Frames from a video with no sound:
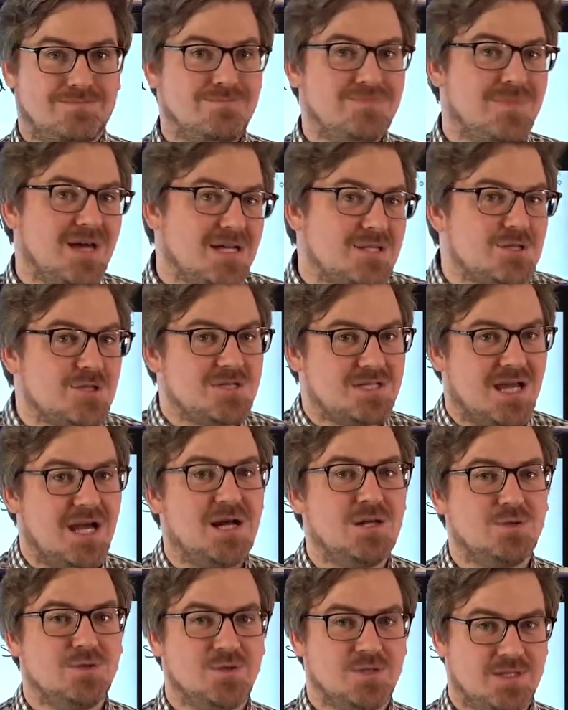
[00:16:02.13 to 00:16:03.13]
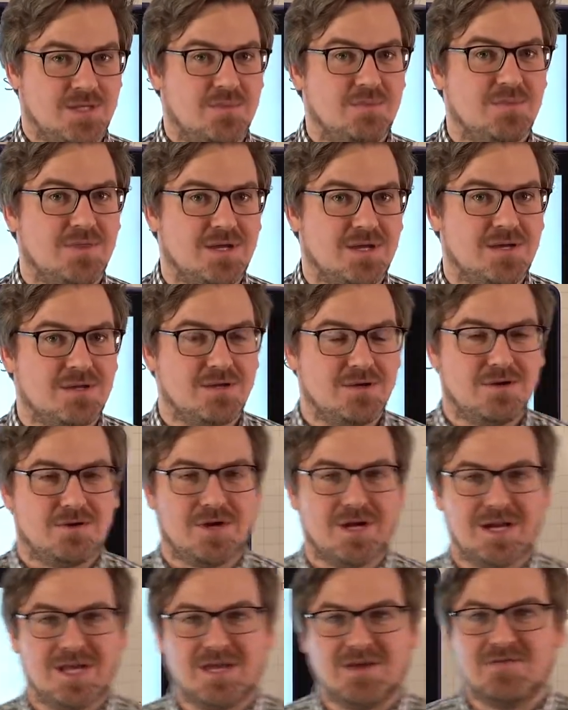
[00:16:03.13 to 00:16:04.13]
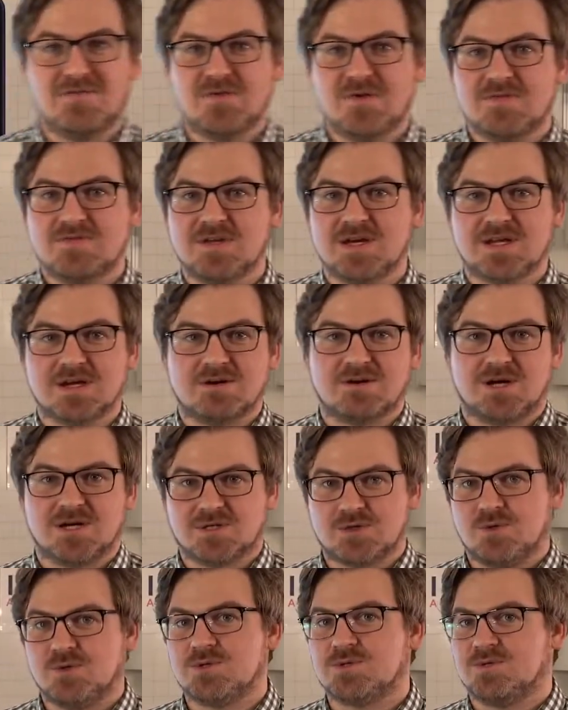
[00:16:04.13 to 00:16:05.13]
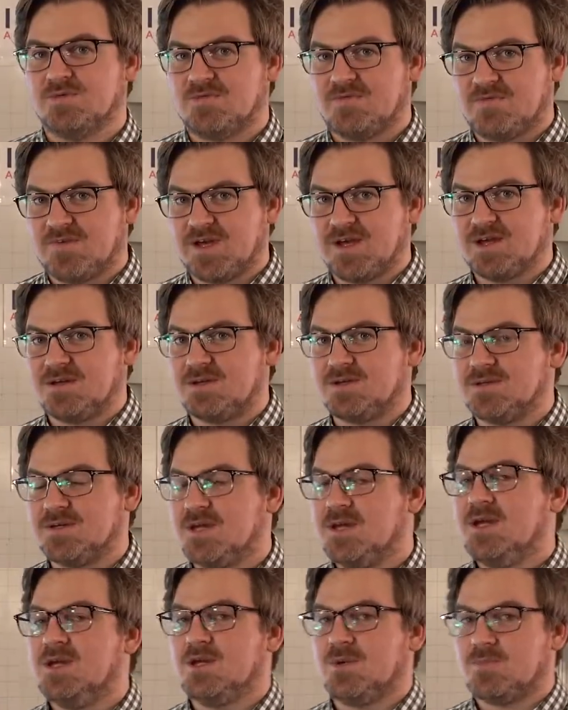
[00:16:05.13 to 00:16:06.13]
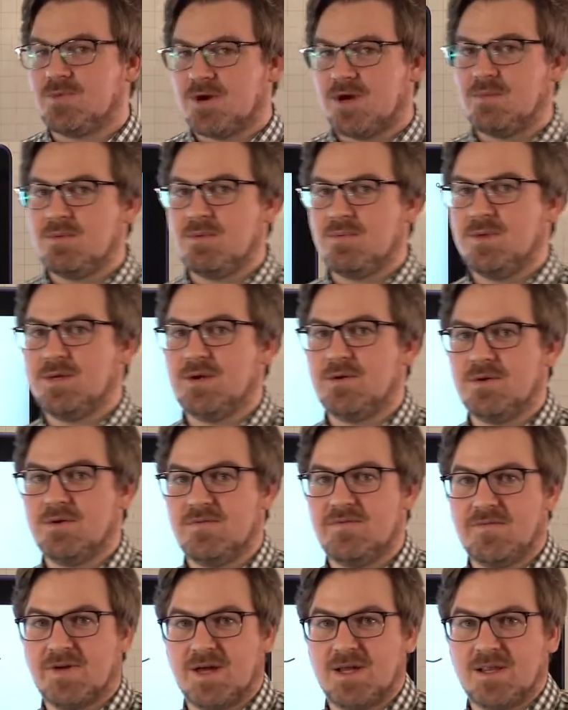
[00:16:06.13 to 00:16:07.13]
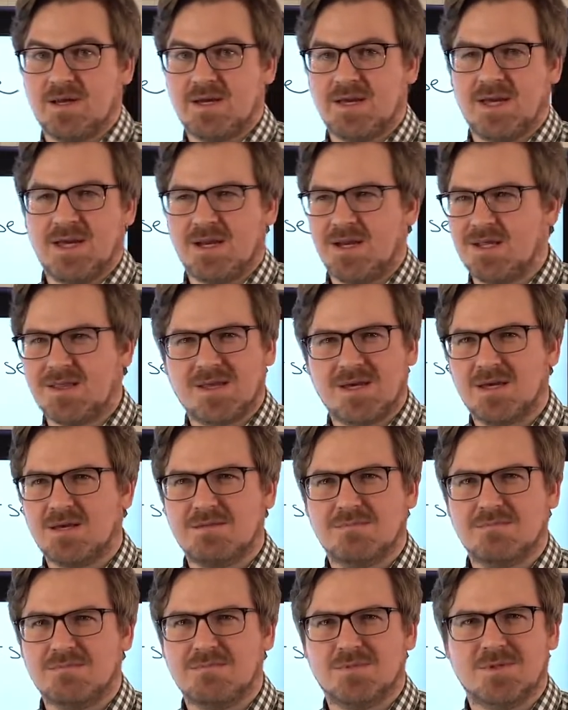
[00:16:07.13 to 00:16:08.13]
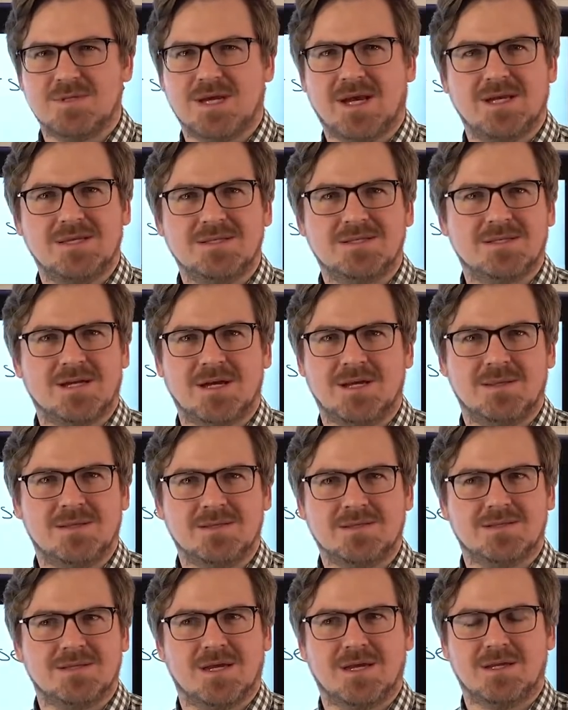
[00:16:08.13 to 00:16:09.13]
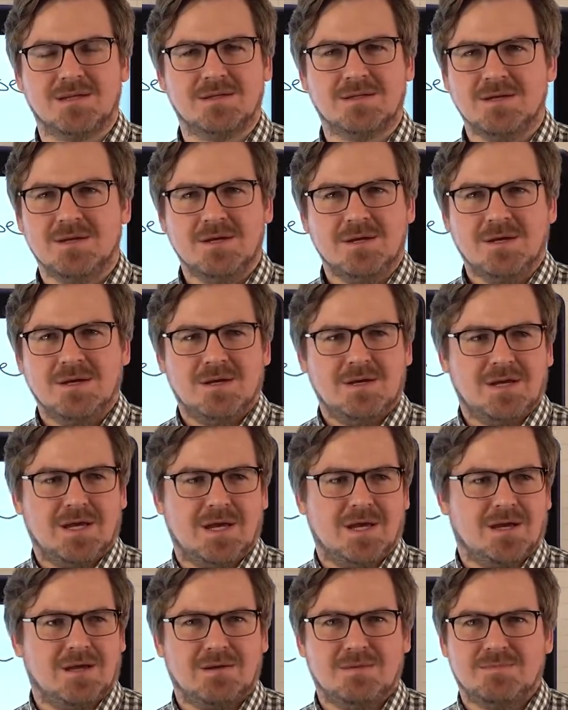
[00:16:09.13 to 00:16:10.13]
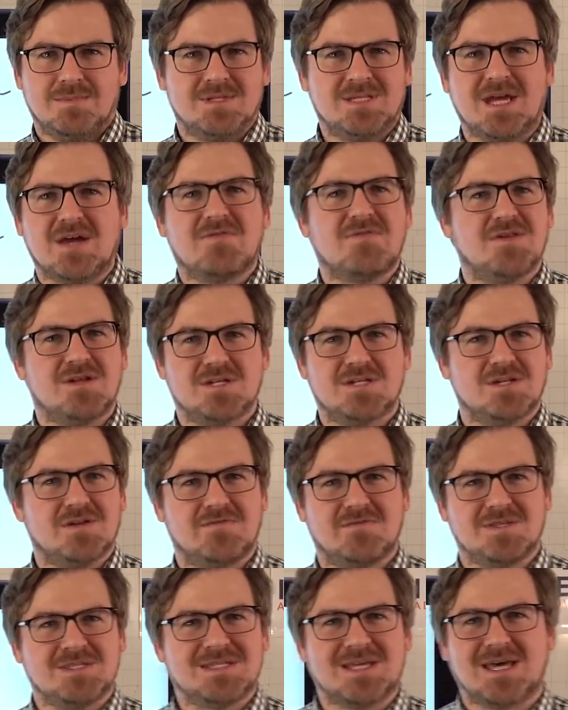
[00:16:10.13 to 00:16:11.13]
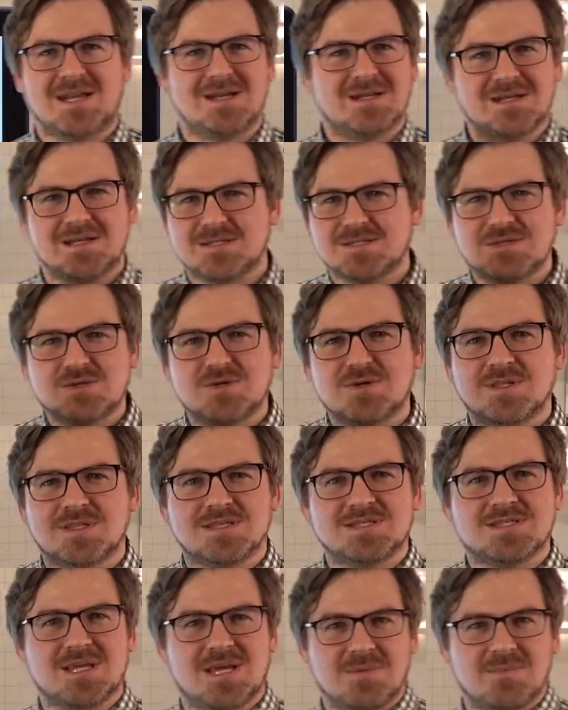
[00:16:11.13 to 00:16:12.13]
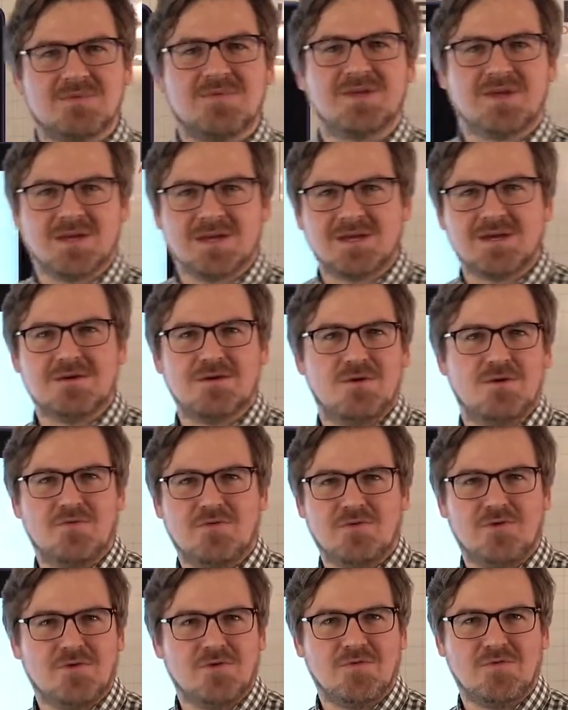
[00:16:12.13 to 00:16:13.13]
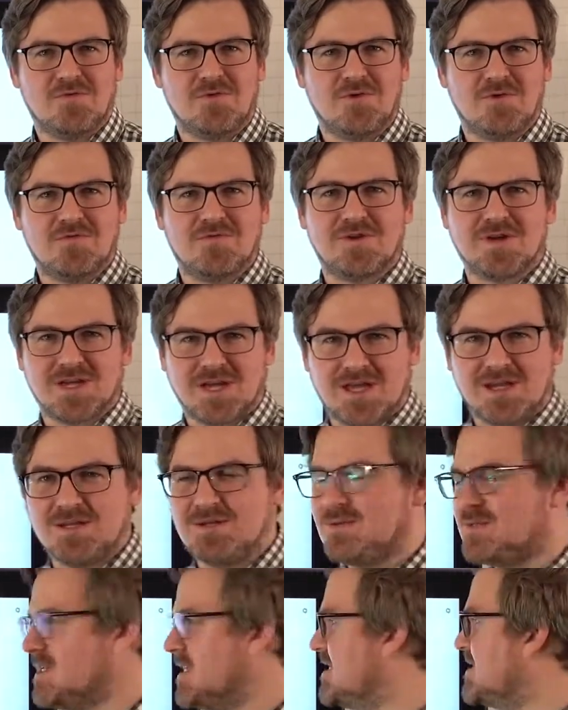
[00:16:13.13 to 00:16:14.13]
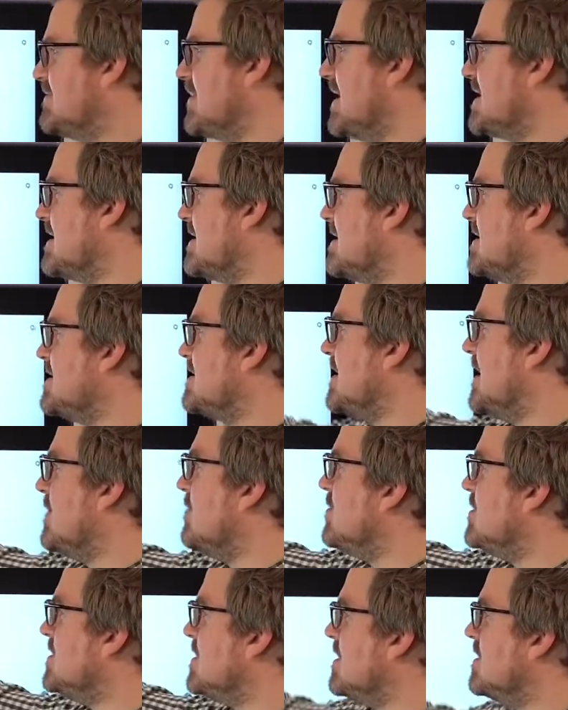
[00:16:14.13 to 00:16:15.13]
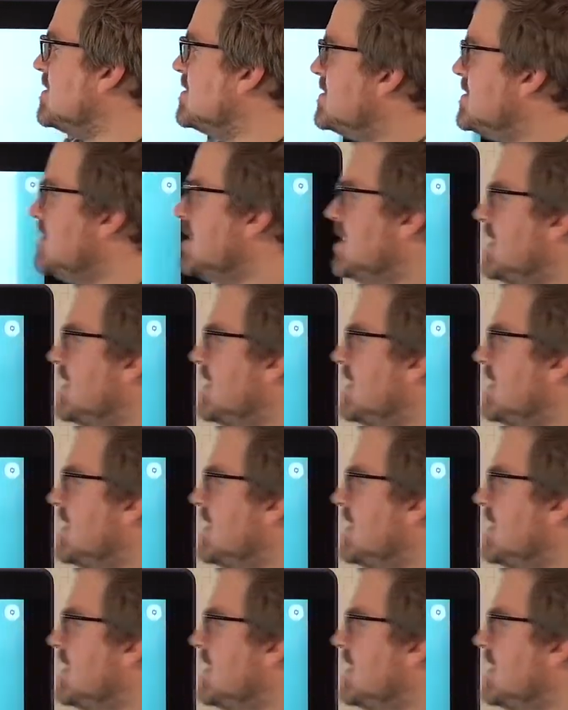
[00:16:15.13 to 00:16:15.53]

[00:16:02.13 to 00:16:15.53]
That should tell you something, all right? If you've done a crash course and failed, you're probably going to fail again. I think it was Einstein that said the definition of insanity is doing the same thing over and over and over again and expecting the same result.